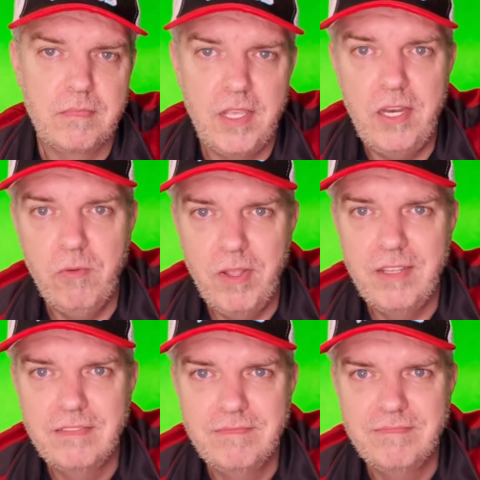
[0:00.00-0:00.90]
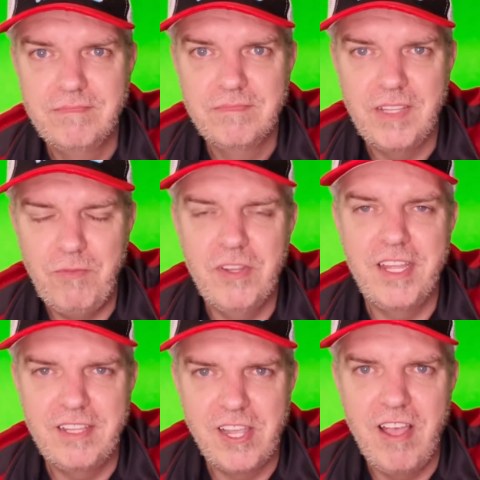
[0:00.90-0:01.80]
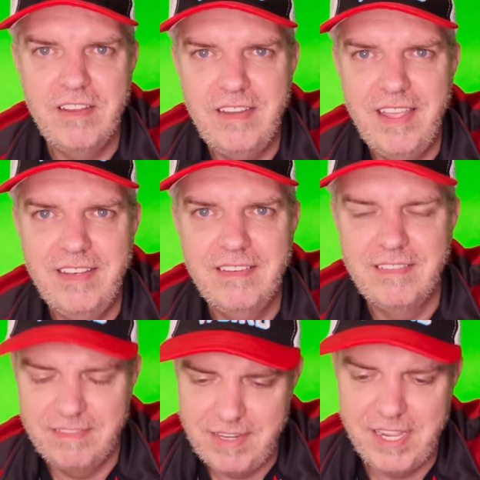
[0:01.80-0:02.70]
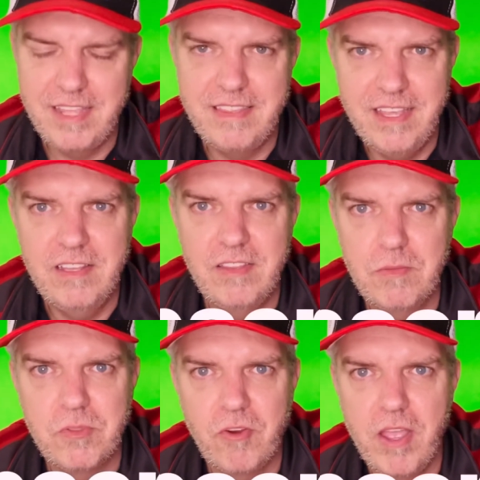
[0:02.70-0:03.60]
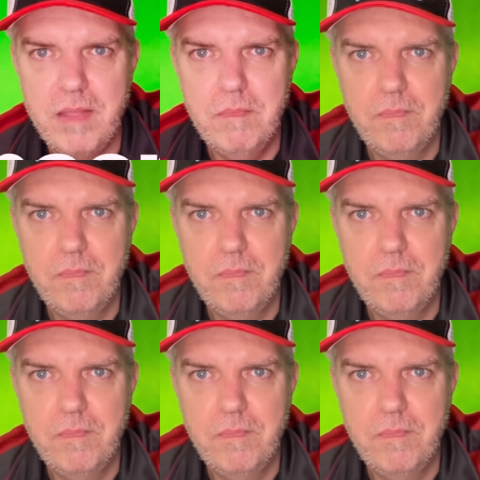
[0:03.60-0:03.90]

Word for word: Anyway. If you like the content, like I said, subscribe.